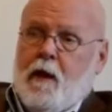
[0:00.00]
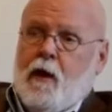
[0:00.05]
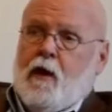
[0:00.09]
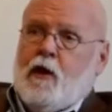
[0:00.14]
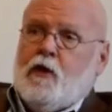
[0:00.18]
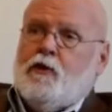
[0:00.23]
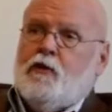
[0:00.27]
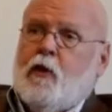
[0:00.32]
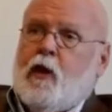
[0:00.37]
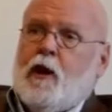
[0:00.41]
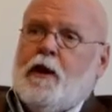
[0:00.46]

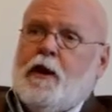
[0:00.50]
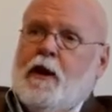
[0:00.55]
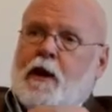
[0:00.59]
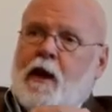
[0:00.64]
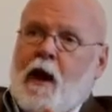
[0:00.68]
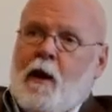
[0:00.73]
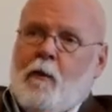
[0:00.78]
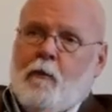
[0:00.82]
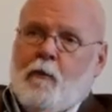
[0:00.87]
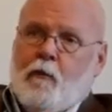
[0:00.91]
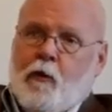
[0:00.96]
So I get
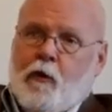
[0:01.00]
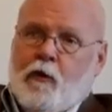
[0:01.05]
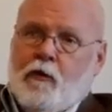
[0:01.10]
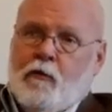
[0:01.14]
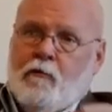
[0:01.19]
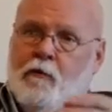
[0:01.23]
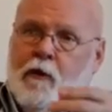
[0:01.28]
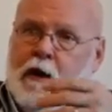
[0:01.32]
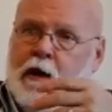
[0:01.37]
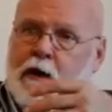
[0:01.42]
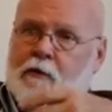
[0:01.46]
out one
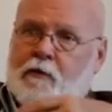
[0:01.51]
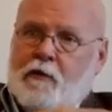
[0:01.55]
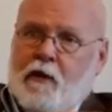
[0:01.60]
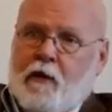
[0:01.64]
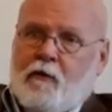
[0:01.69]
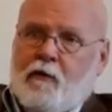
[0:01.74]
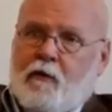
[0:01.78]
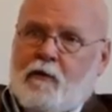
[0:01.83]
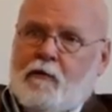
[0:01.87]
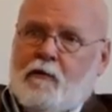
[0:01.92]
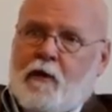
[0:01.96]
of my
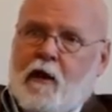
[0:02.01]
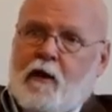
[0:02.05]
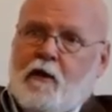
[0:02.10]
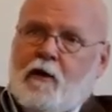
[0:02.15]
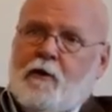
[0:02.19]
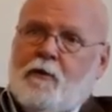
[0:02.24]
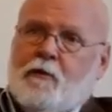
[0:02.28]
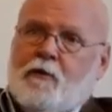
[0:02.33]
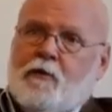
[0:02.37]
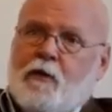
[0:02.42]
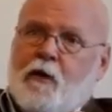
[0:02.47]
several
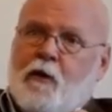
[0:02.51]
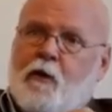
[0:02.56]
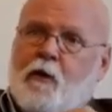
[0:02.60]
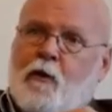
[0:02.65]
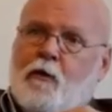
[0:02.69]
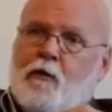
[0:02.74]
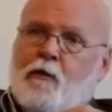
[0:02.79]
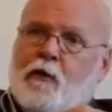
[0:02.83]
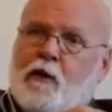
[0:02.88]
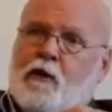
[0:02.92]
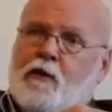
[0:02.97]
volumes
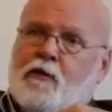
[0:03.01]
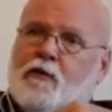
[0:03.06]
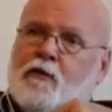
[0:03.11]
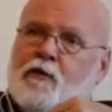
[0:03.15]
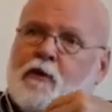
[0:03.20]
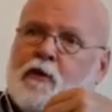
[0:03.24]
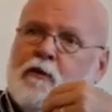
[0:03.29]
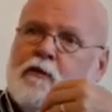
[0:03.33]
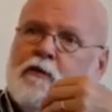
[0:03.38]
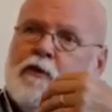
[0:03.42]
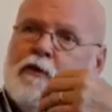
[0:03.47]
on the
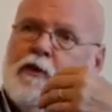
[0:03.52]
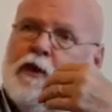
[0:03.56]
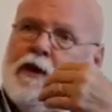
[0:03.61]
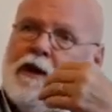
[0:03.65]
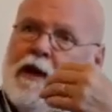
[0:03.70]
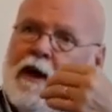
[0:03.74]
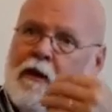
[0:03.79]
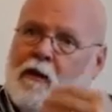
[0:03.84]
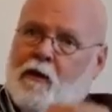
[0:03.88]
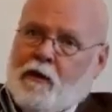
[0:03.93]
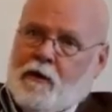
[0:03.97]
history of the
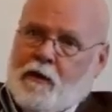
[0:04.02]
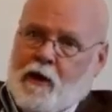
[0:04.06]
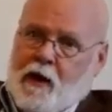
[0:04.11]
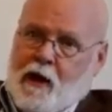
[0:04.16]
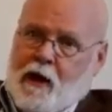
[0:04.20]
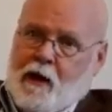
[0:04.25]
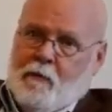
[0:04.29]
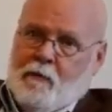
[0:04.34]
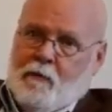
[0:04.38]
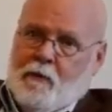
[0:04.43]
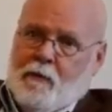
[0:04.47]

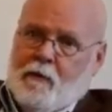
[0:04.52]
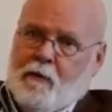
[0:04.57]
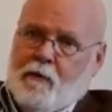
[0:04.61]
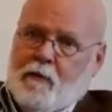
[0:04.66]
daguerreotype,